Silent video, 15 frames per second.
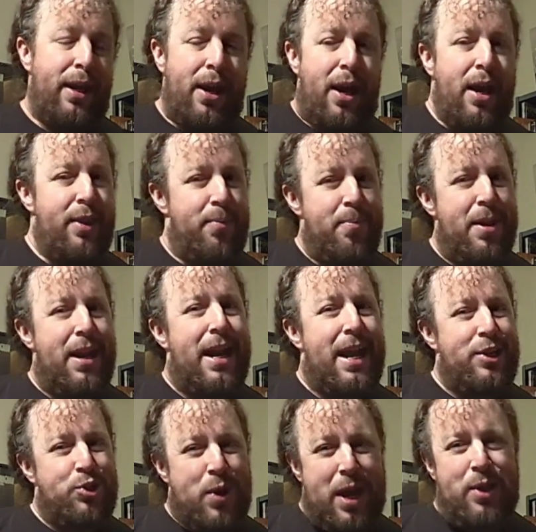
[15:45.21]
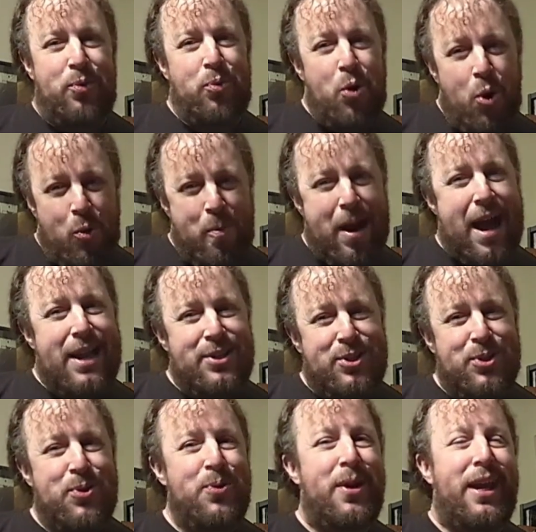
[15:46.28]
The minute I try the robot
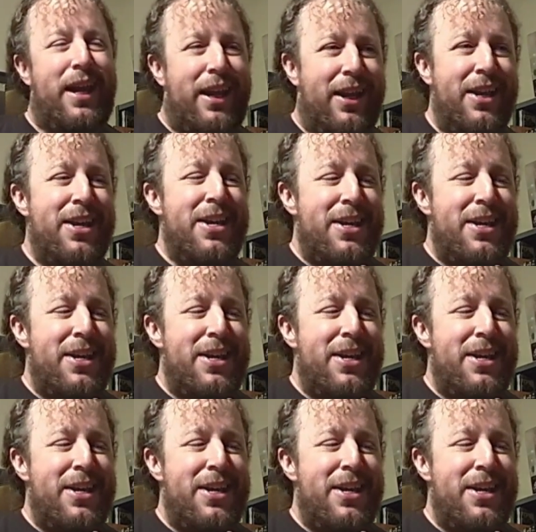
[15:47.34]
tuning,